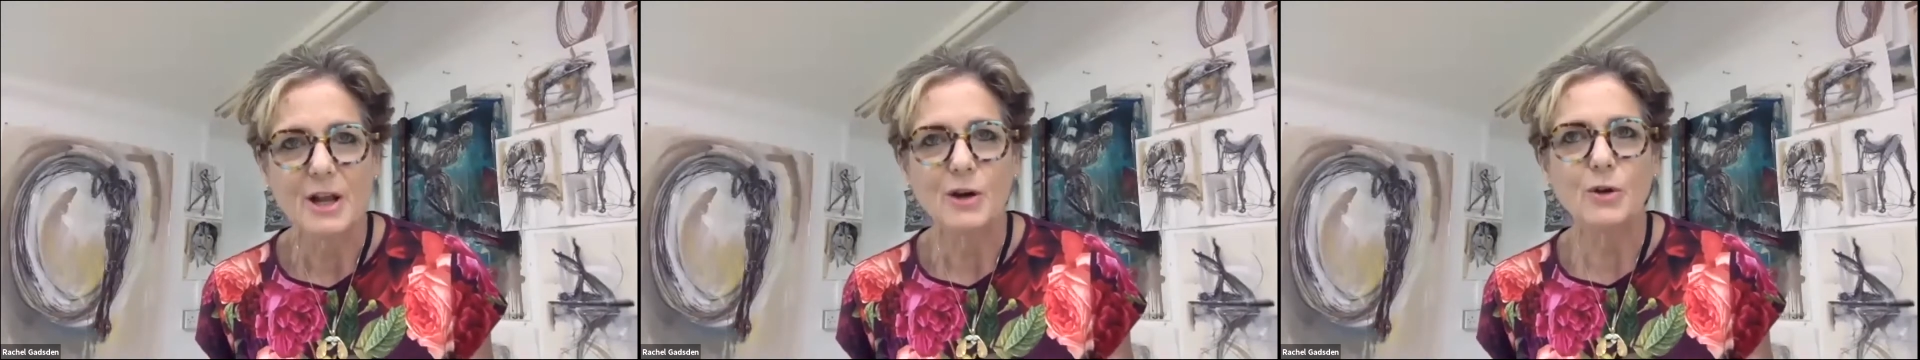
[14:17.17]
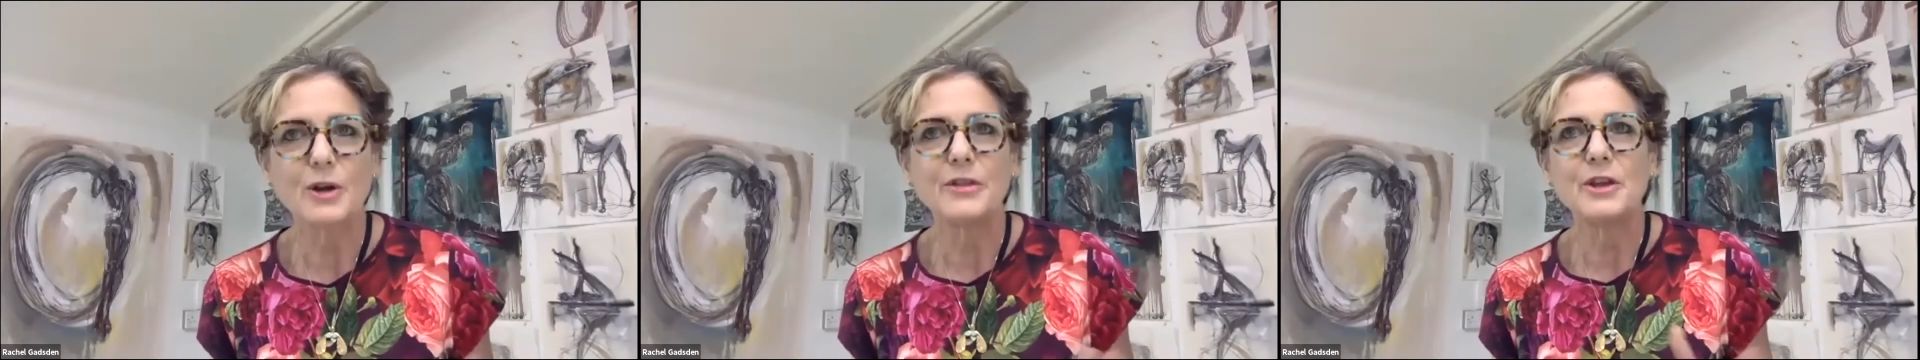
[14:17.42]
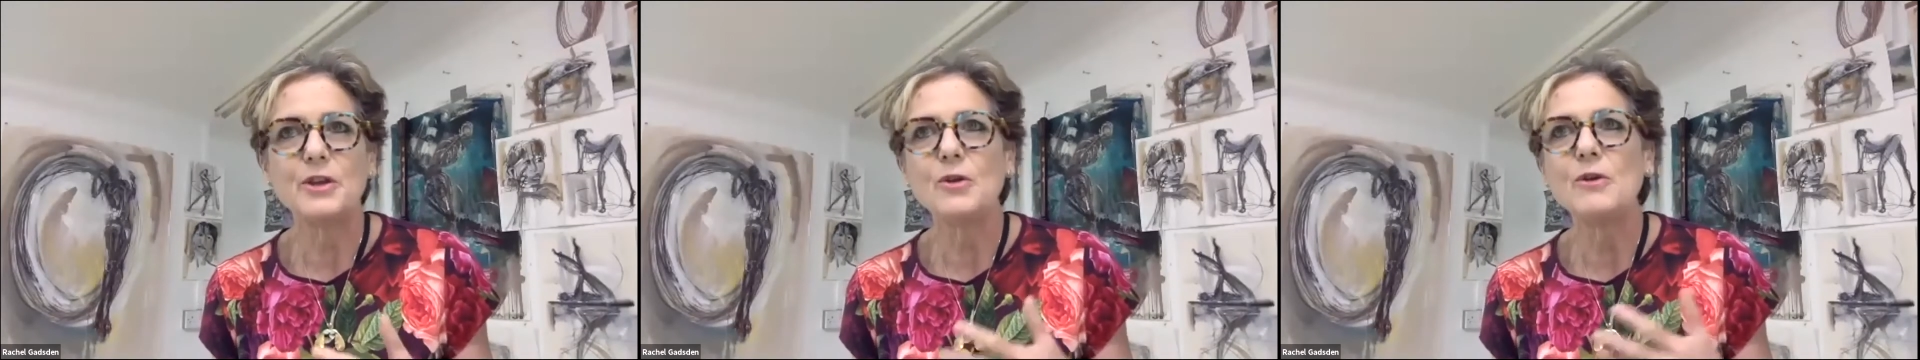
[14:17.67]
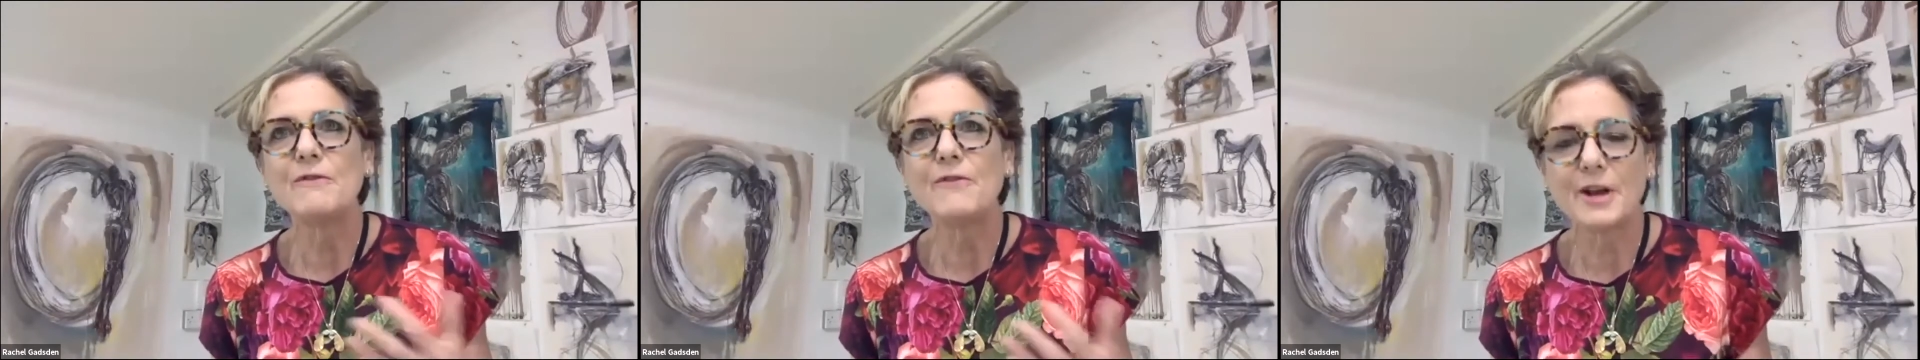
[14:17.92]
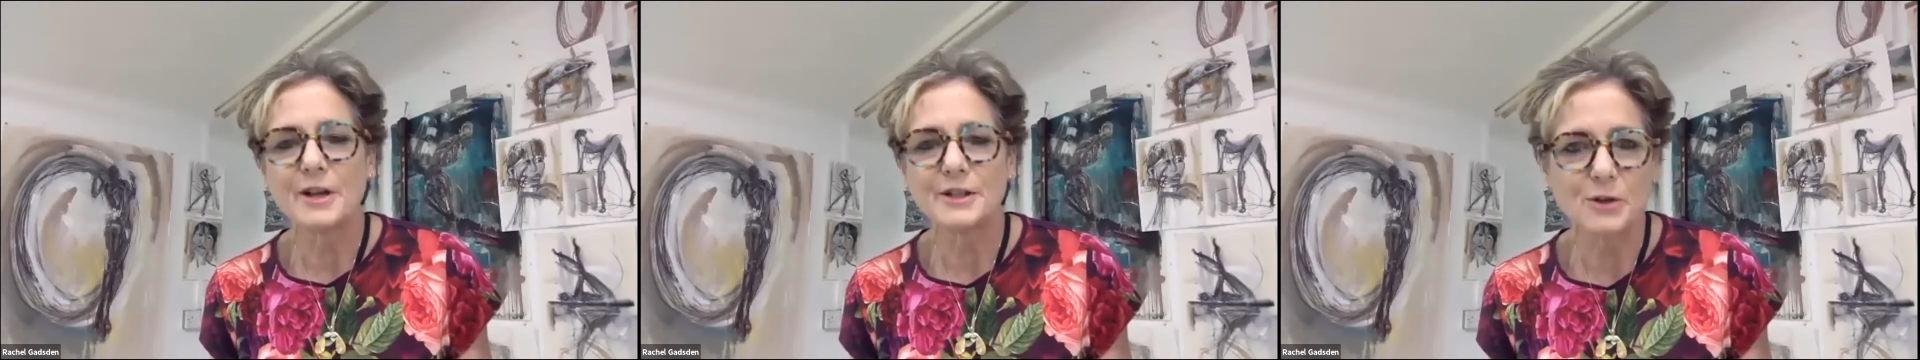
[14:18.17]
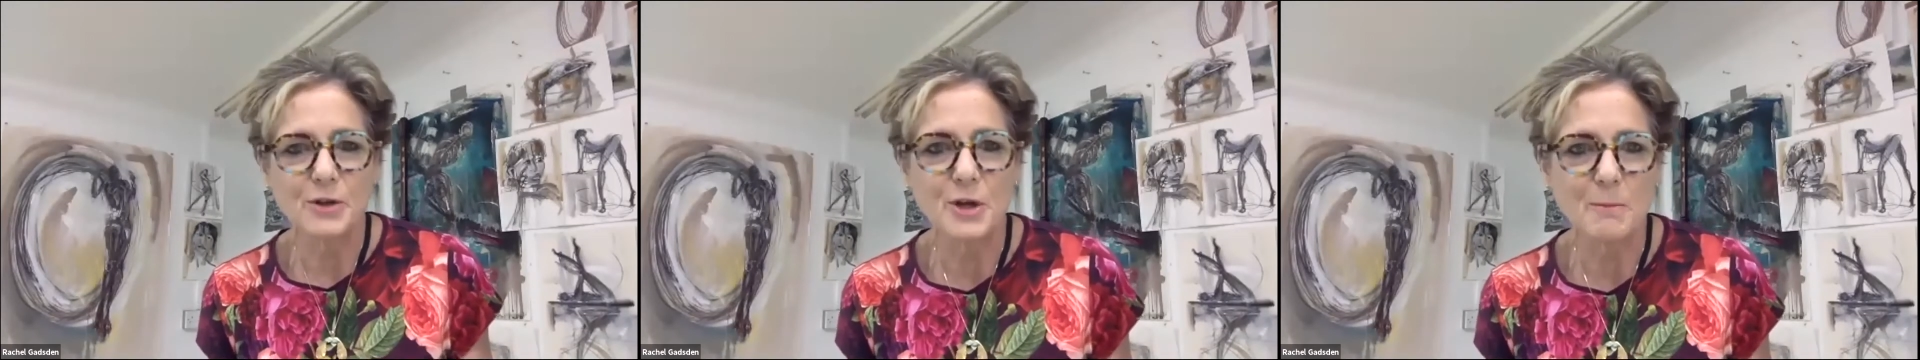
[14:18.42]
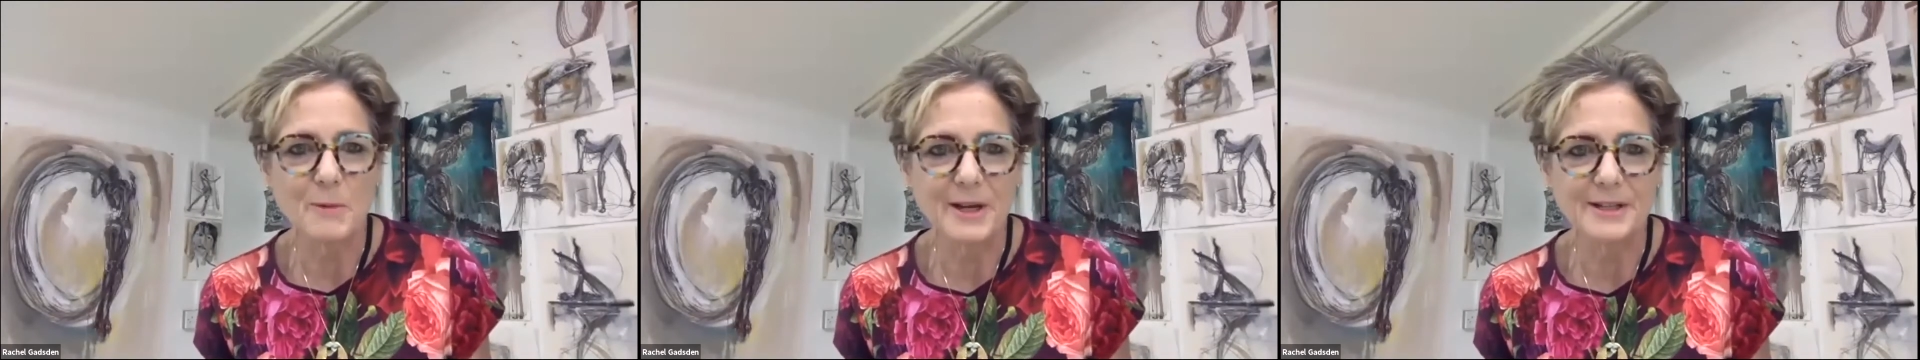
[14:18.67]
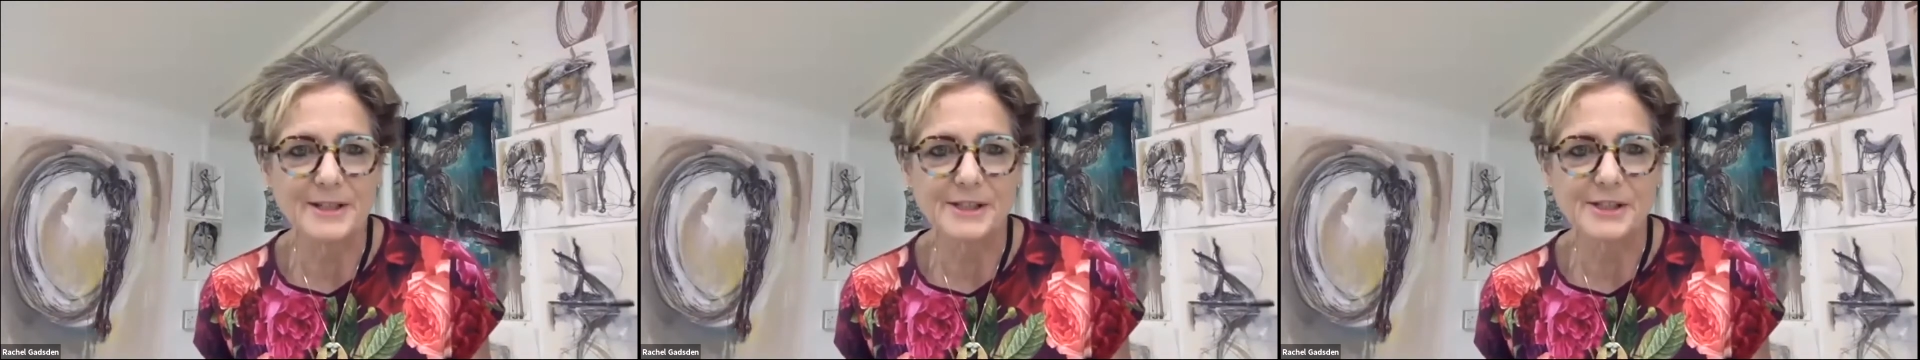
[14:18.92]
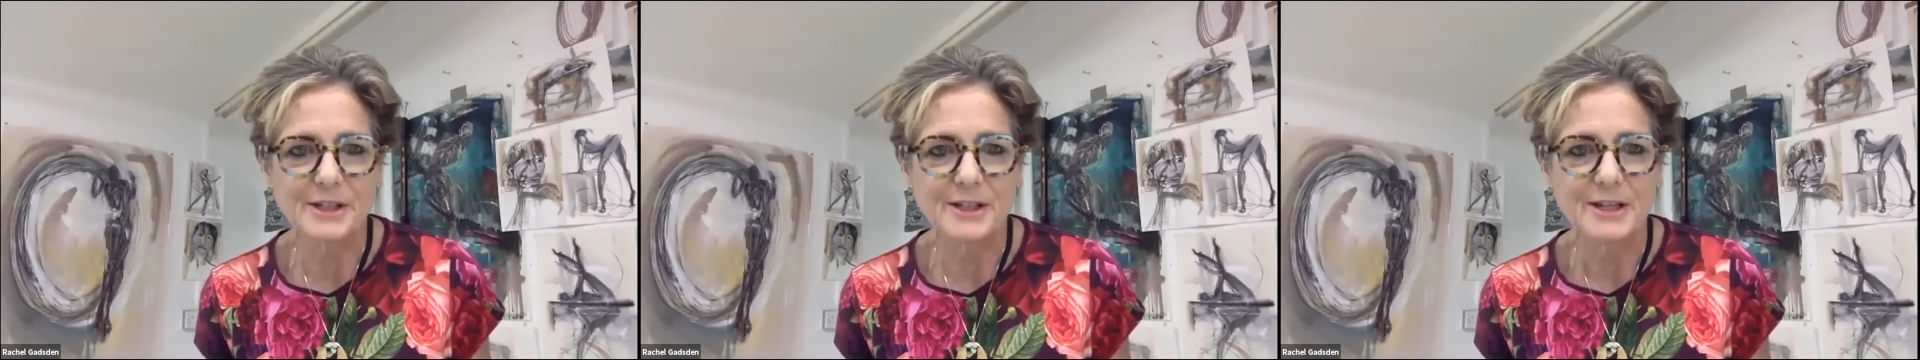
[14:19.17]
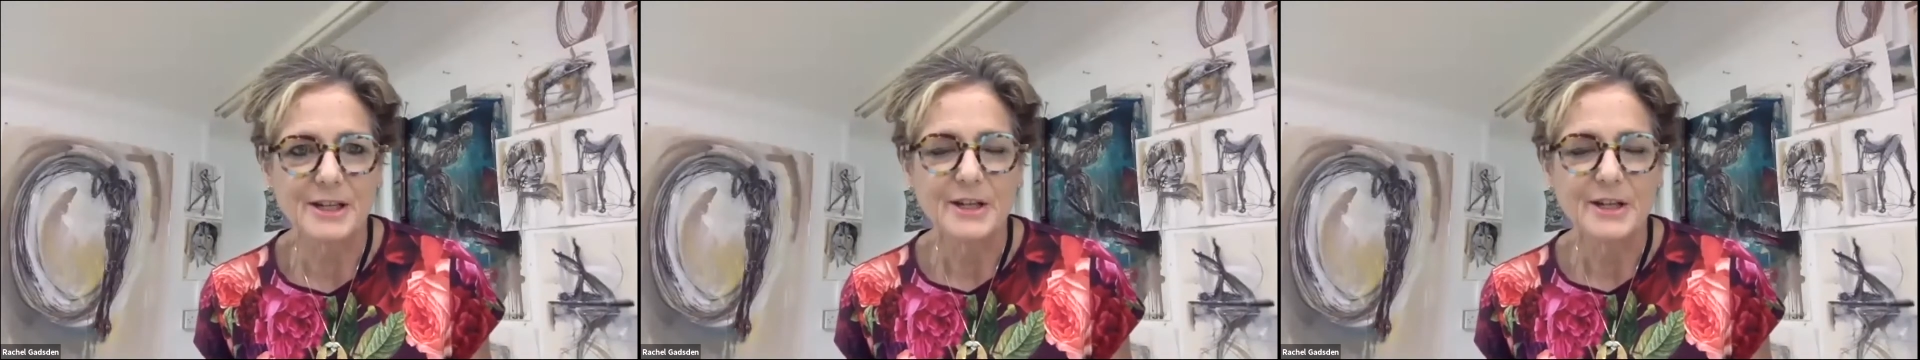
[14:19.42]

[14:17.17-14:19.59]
look at the universal human condition,